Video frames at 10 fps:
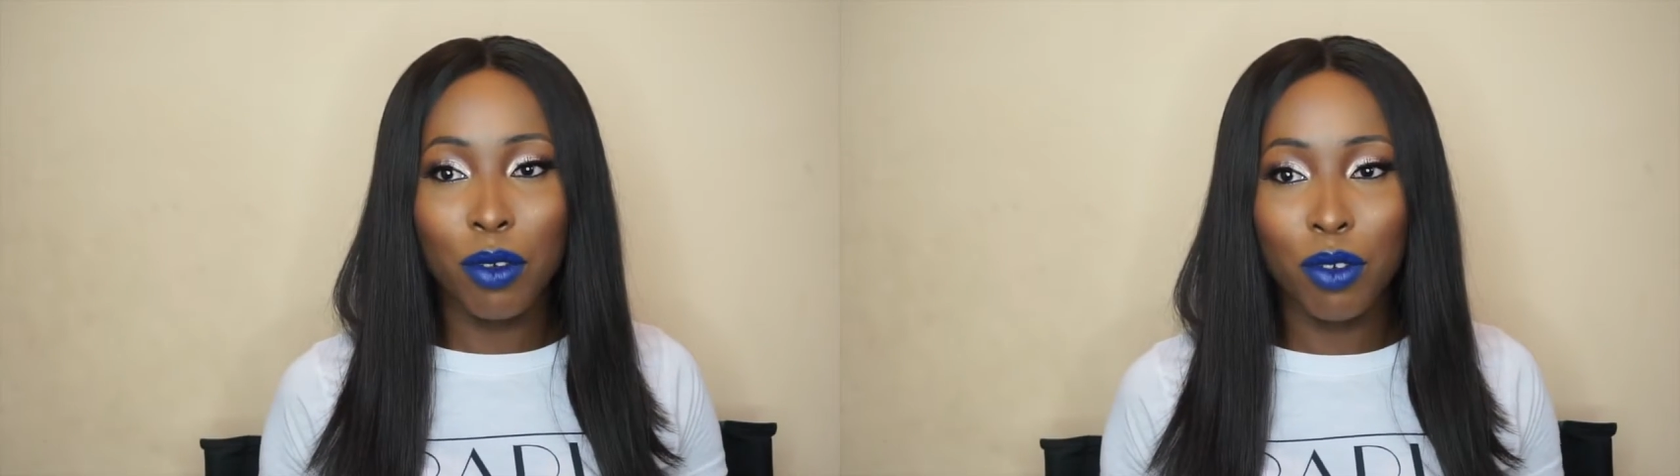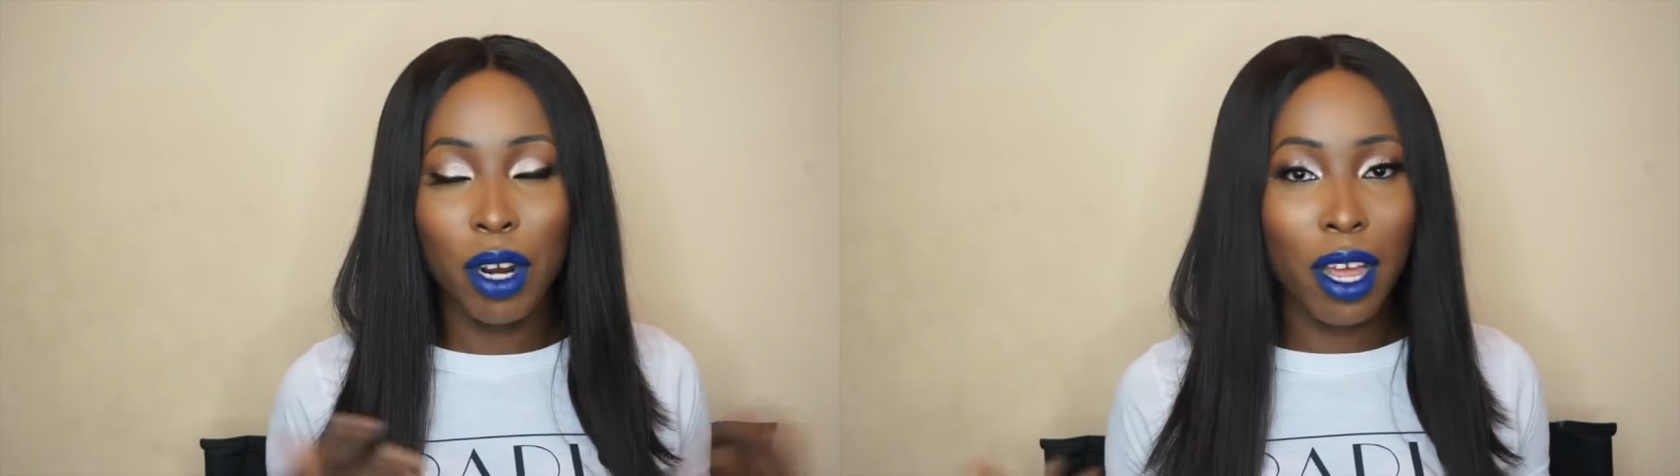
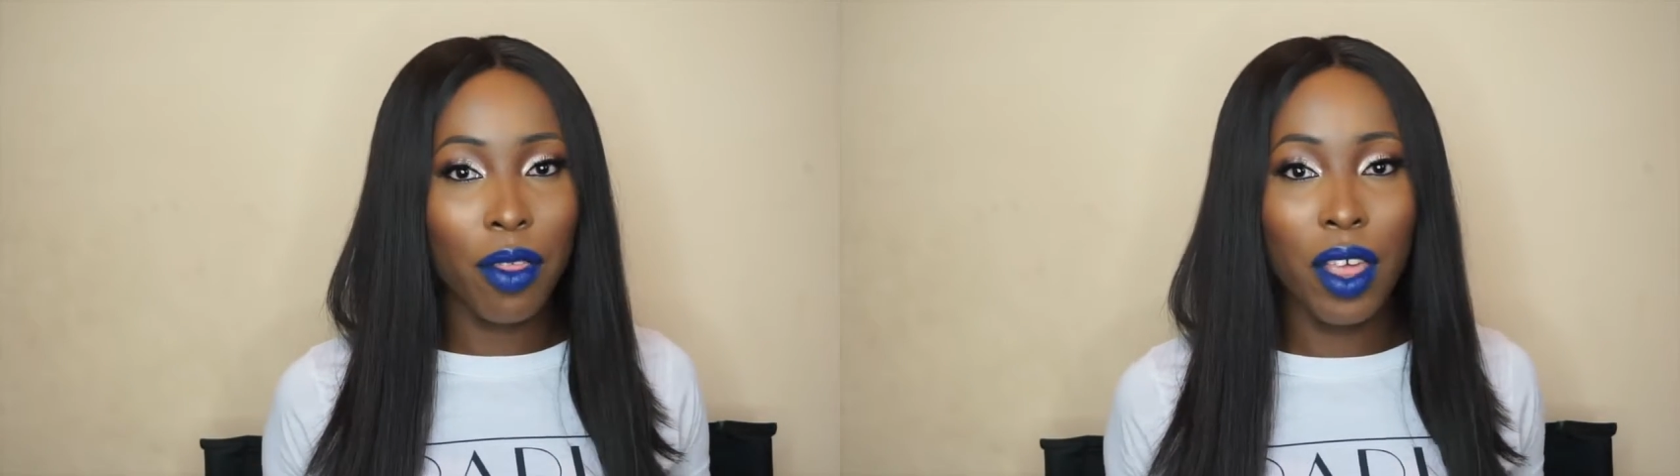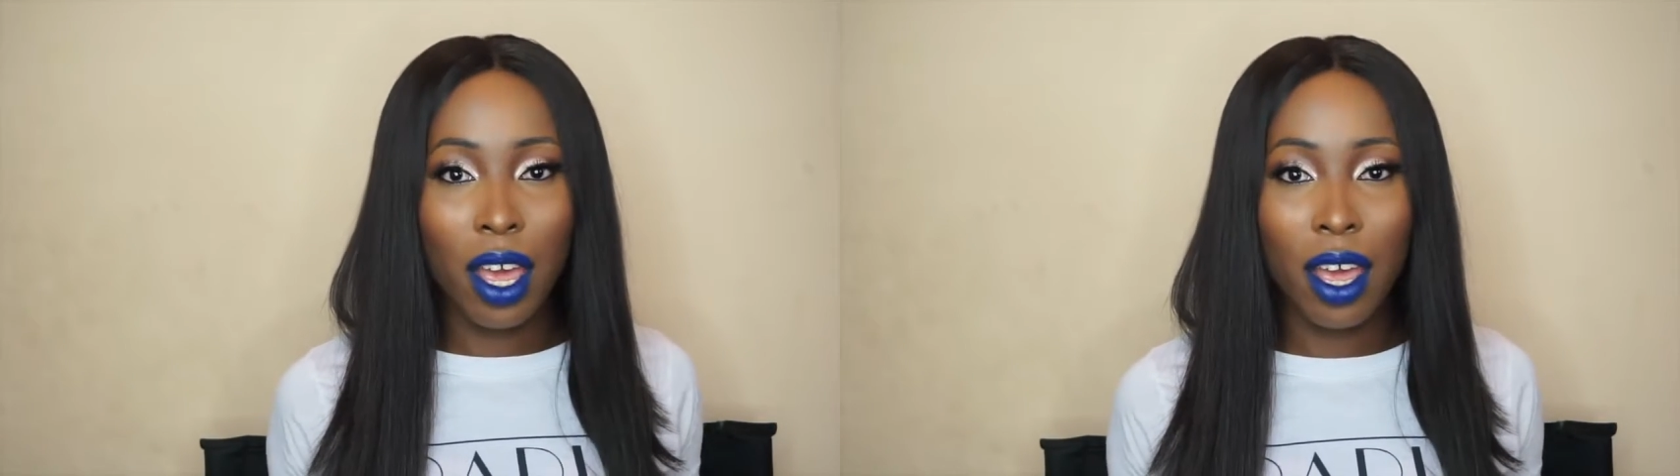to try
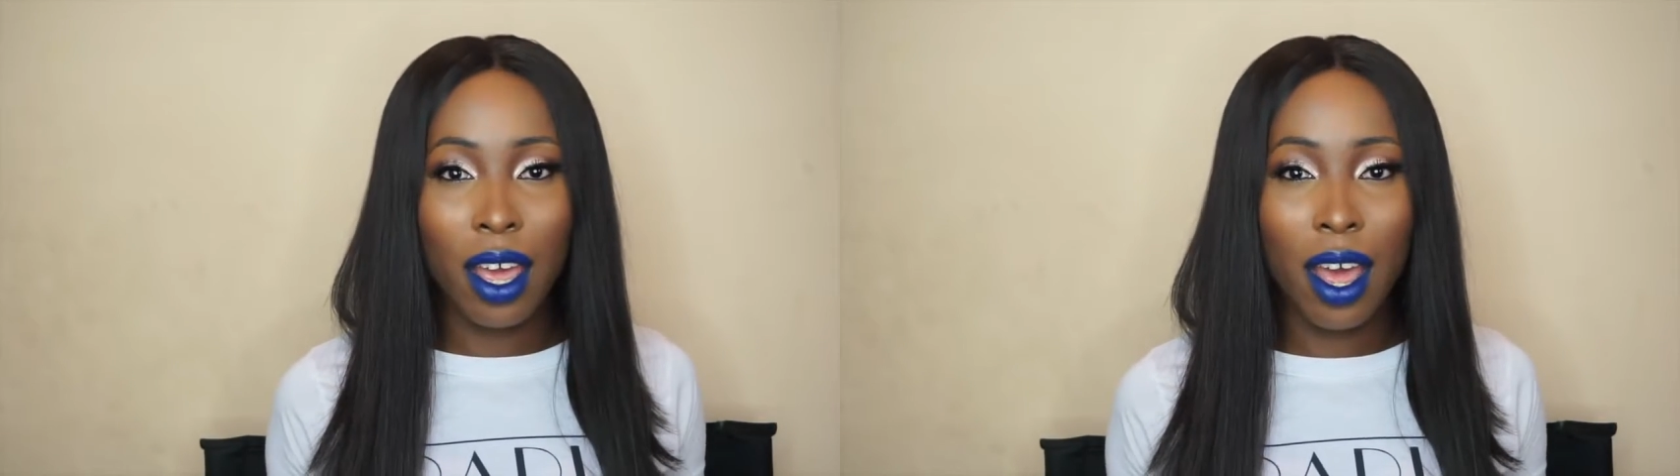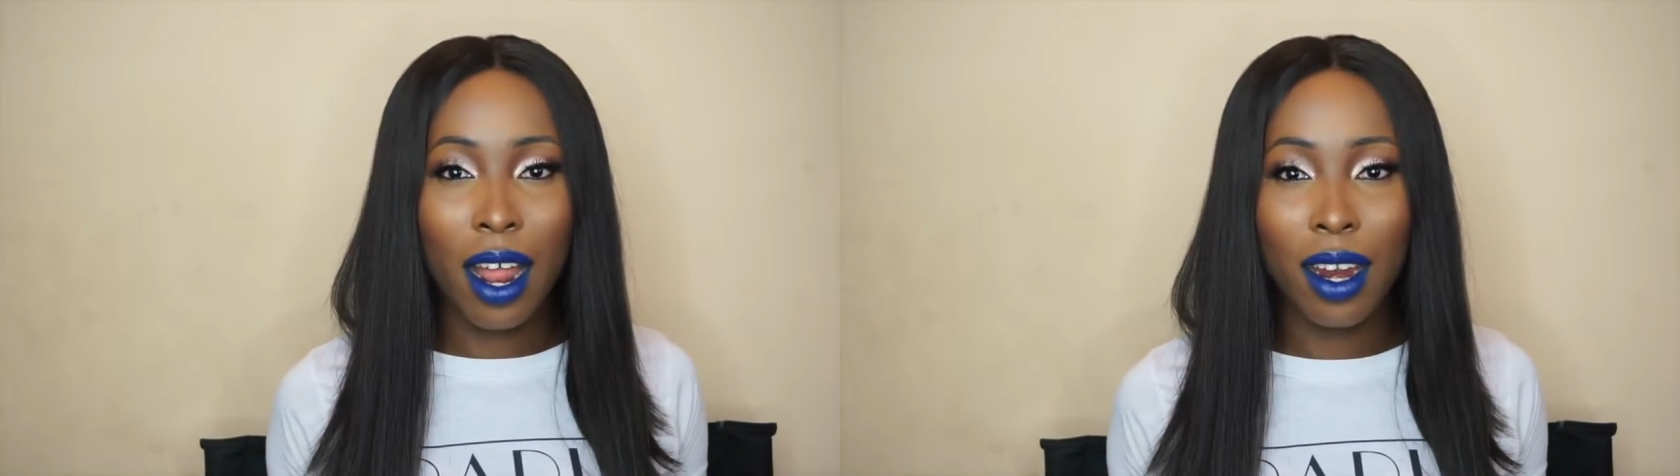out their
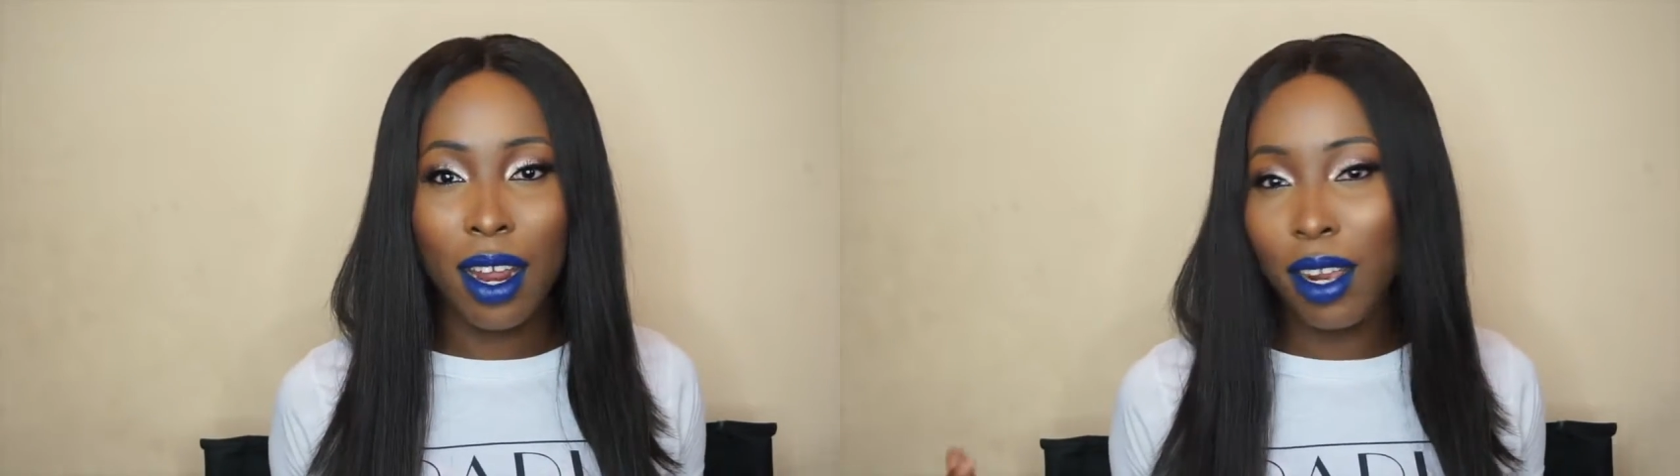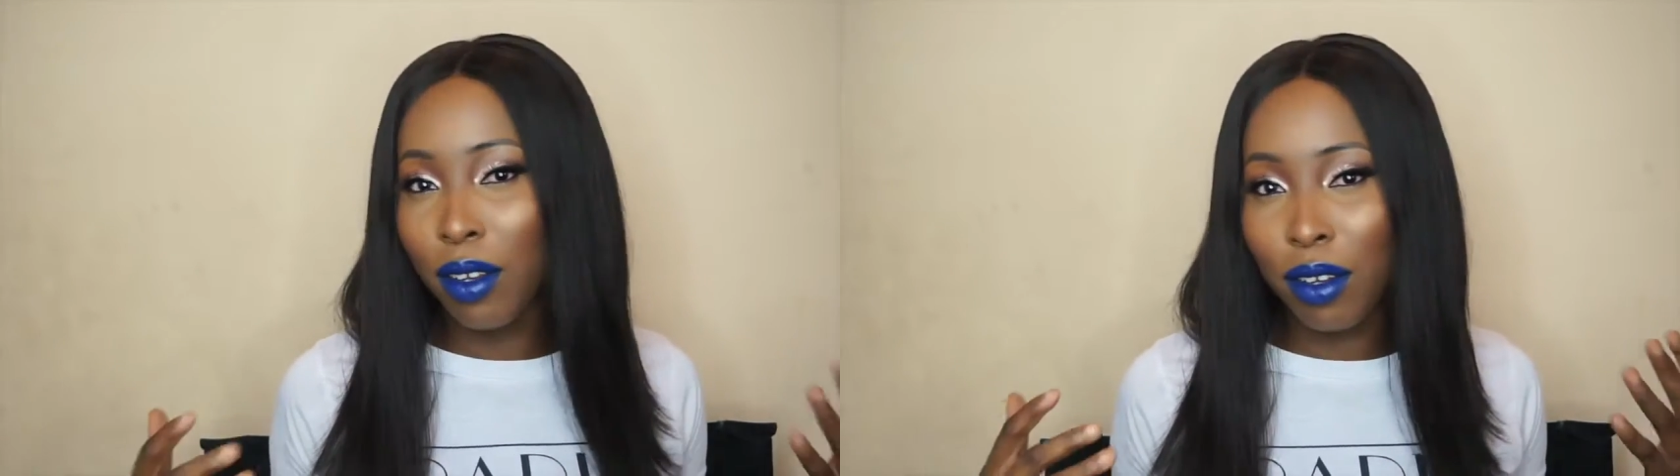hair and
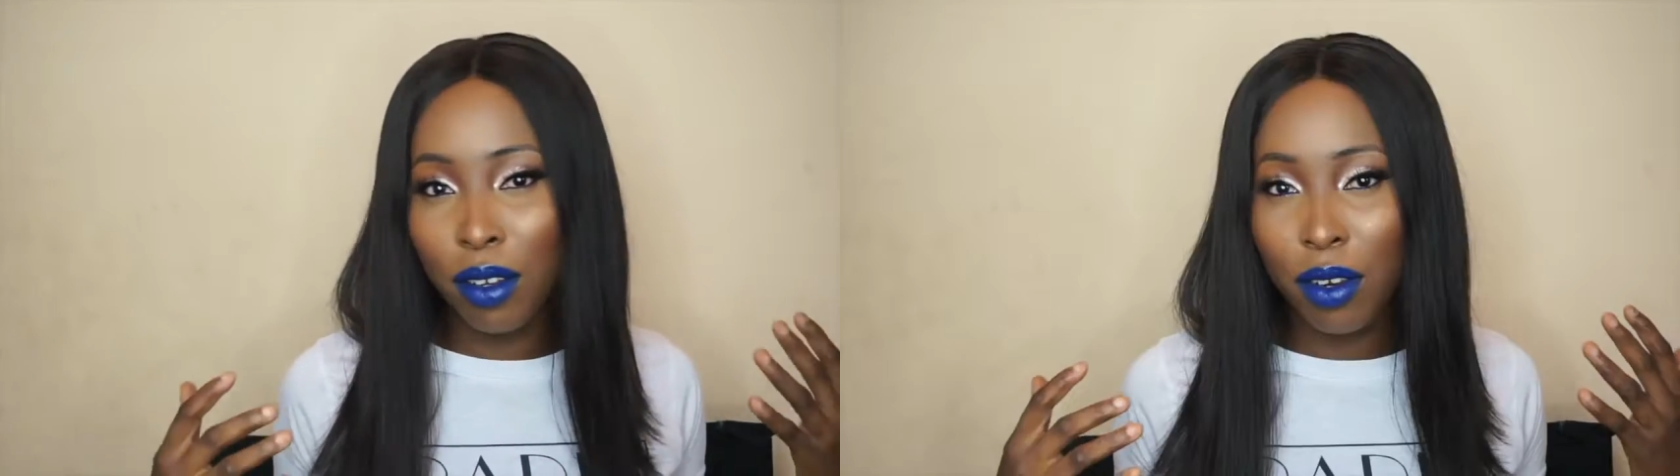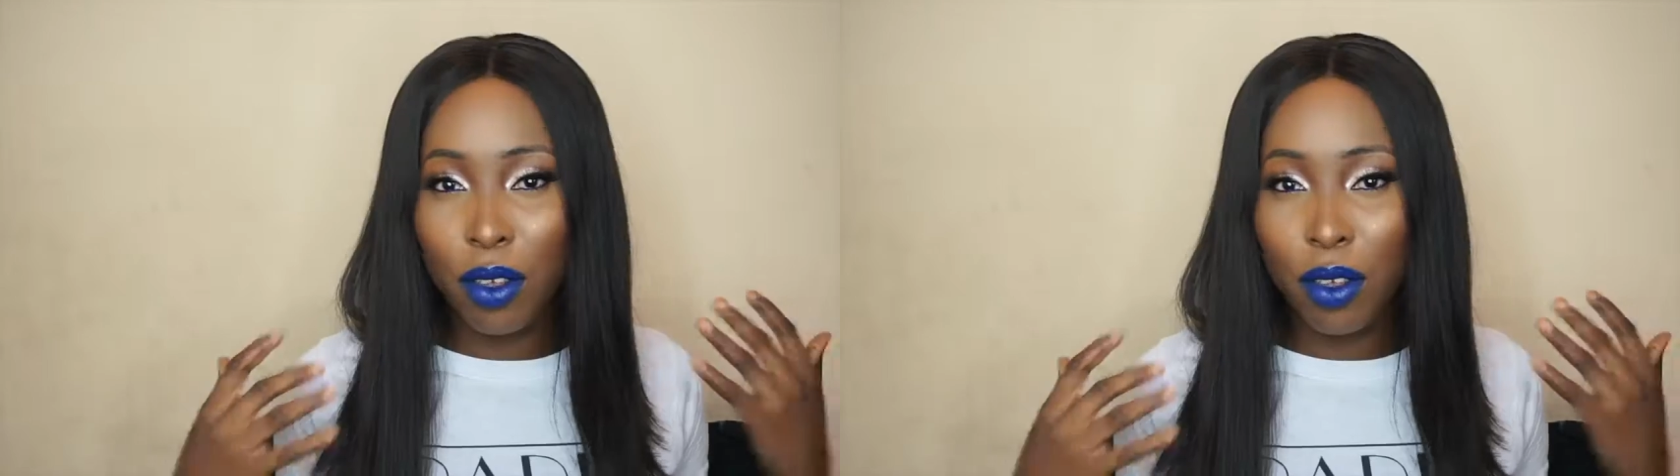let's